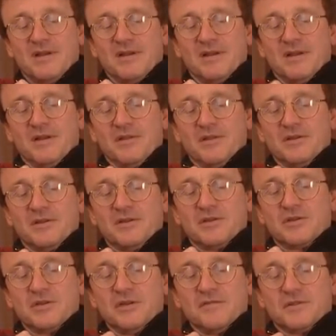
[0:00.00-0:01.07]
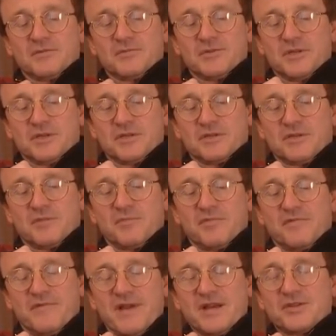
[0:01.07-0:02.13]
the two of us were such sort of
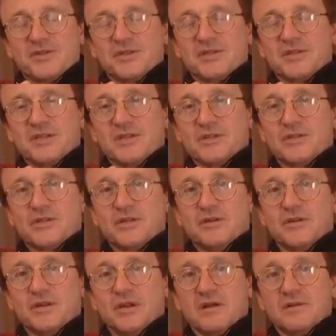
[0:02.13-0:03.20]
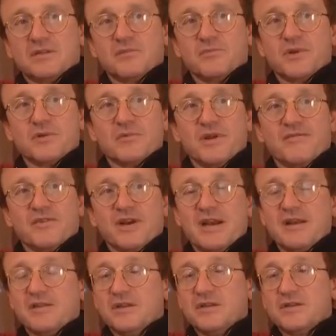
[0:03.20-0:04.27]
perfectionists in the studio. It's a wonder we ever got
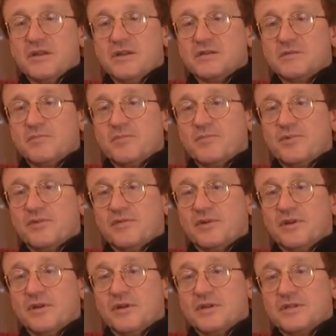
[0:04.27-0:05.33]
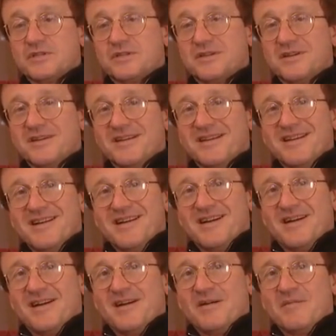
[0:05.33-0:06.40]
anything done, to be perfectly honest.
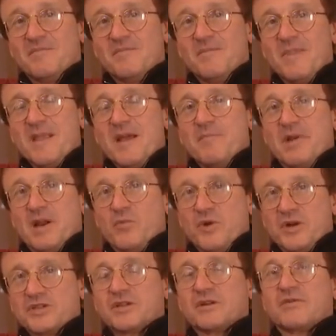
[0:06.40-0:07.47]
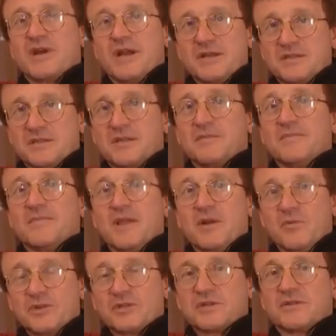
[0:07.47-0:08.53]
But it was a
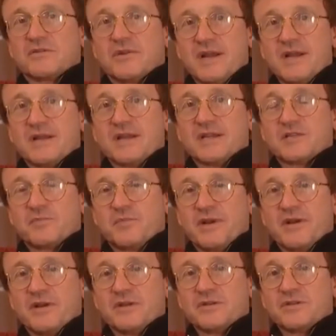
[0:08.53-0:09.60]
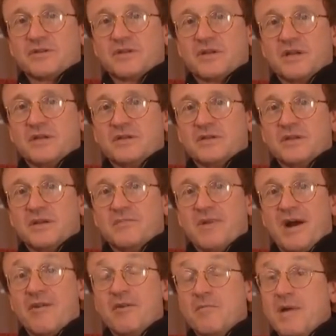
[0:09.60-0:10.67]
great experience, and
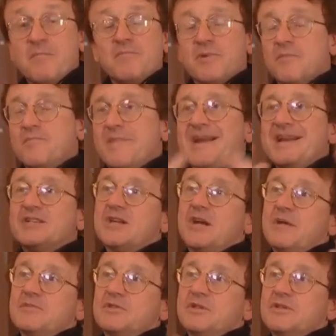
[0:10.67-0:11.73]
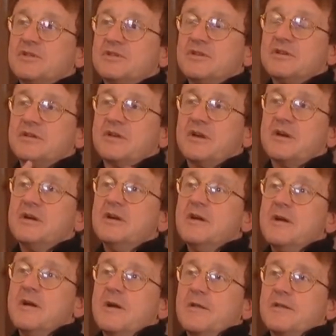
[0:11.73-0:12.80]
I remember many times in the studio
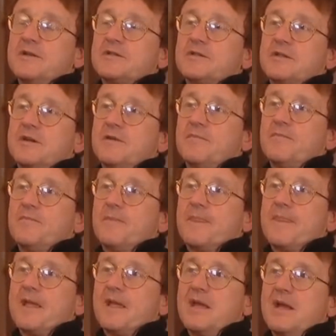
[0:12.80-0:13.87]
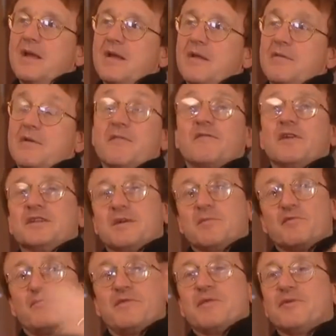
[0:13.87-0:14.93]
that for
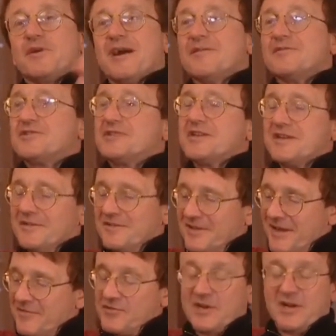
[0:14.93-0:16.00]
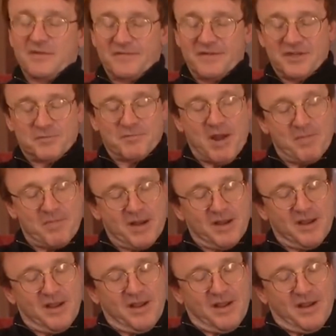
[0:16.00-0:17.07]
example, Fred would go out and sing after I'd finished my bit,
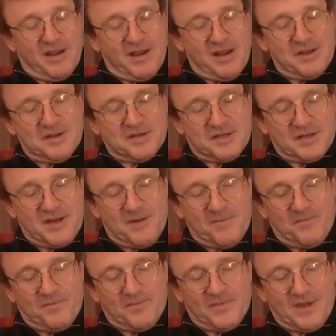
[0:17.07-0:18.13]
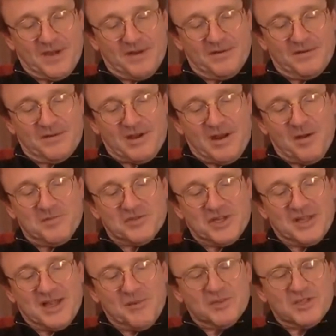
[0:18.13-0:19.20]
and I'd be
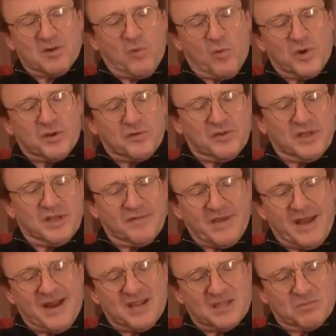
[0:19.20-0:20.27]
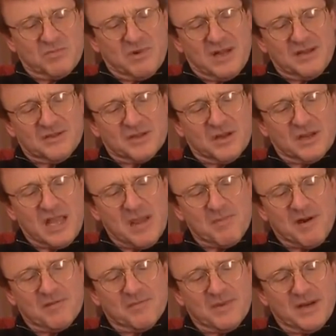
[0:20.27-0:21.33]
sitting there. He would say, well, what do you think of that? And I said, well, it's okay
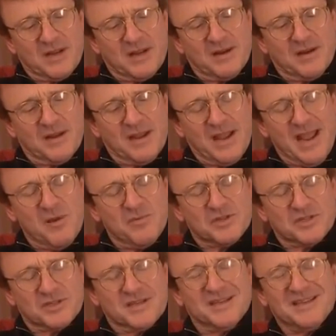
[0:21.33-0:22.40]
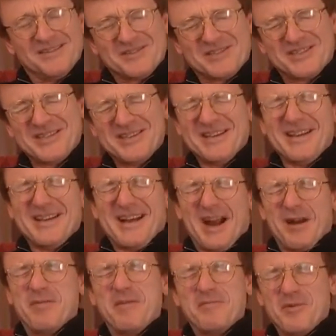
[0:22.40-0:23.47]
apart from that. And he would
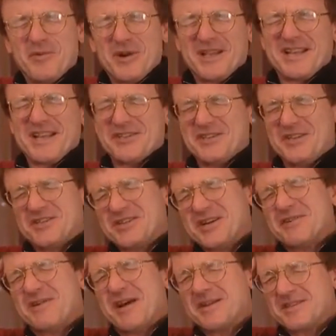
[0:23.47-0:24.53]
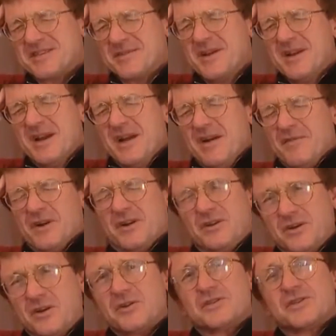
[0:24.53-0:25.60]
I remember on one occasion he turned around and said, for
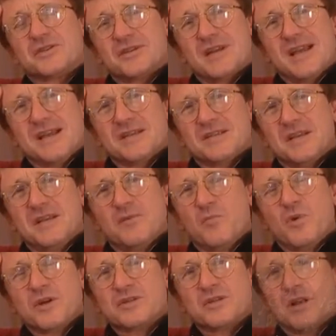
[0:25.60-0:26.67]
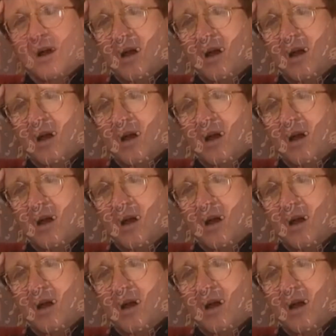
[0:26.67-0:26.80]
God's sake, he said, you're worse than